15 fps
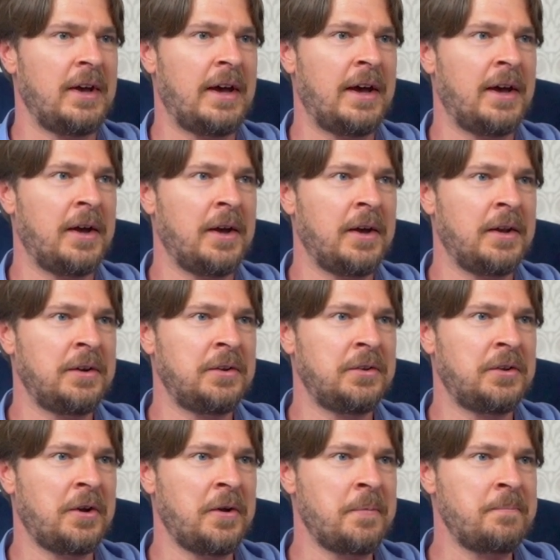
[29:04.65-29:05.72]

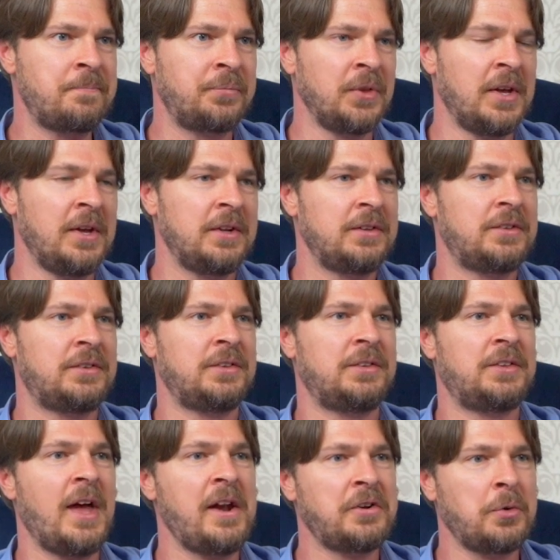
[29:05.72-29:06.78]
And
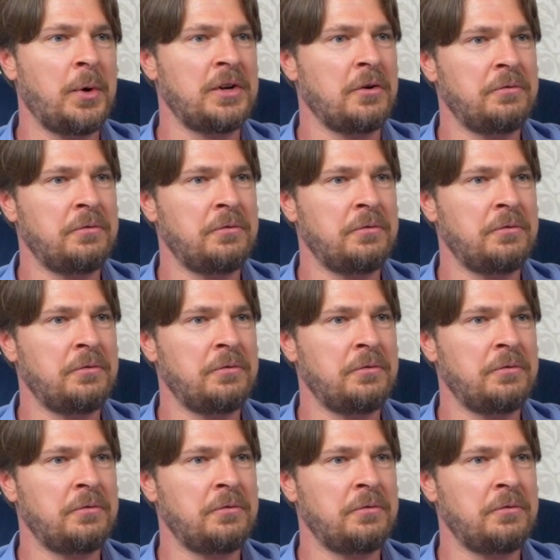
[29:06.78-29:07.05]
that quite